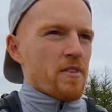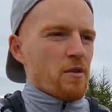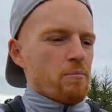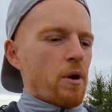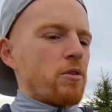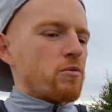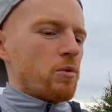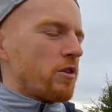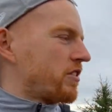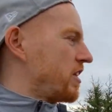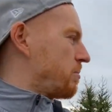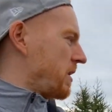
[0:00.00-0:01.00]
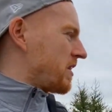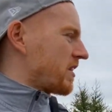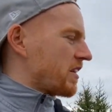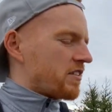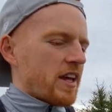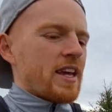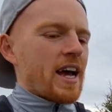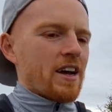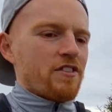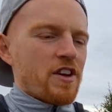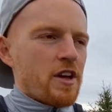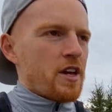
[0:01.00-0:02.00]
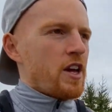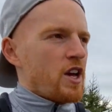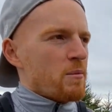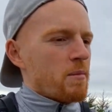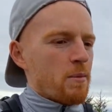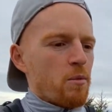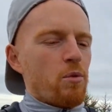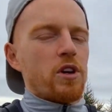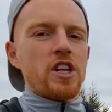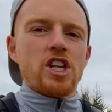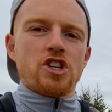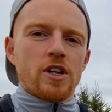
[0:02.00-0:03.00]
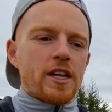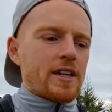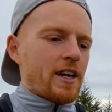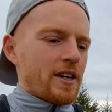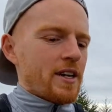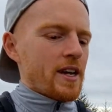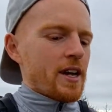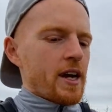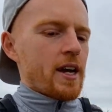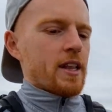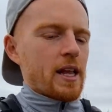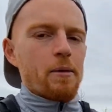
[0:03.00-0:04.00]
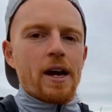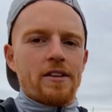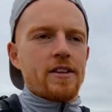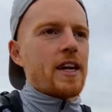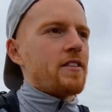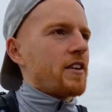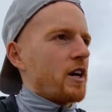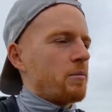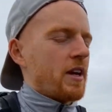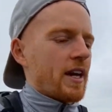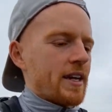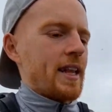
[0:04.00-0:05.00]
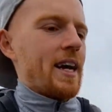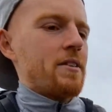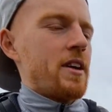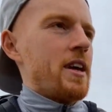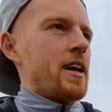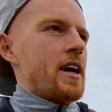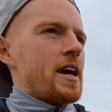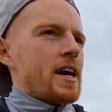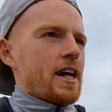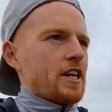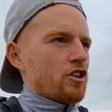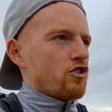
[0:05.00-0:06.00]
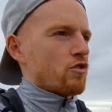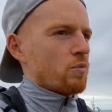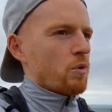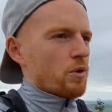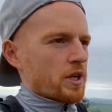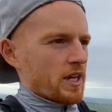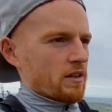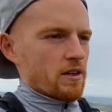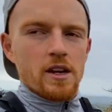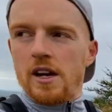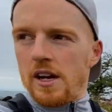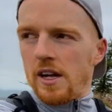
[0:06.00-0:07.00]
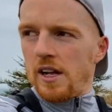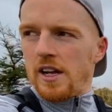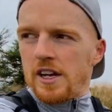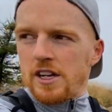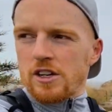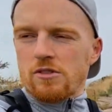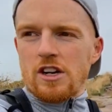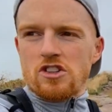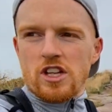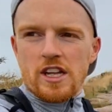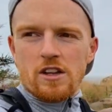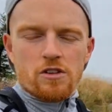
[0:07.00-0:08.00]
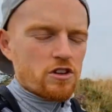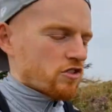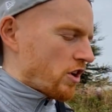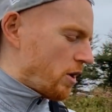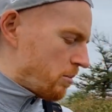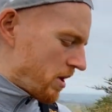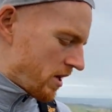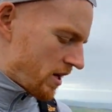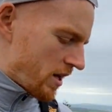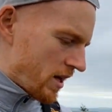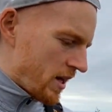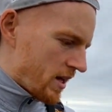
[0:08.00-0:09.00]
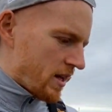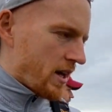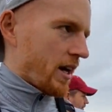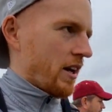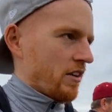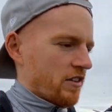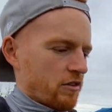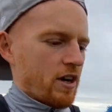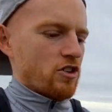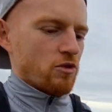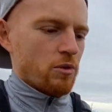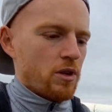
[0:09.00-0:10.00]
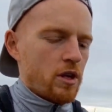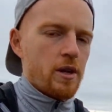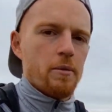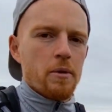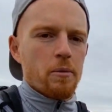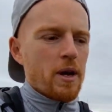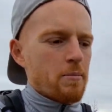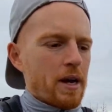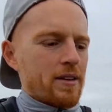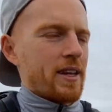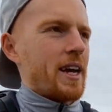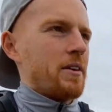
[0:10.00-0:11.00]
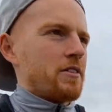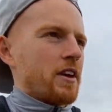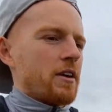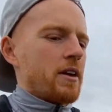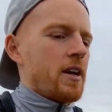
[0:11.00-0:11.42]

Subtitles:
most walks in the peaks, I'd say, have maybe one initial incline, like we had today to get up to Hen Cloud, and then you're just walking gradually along the top, and then it's a gradual way back down. So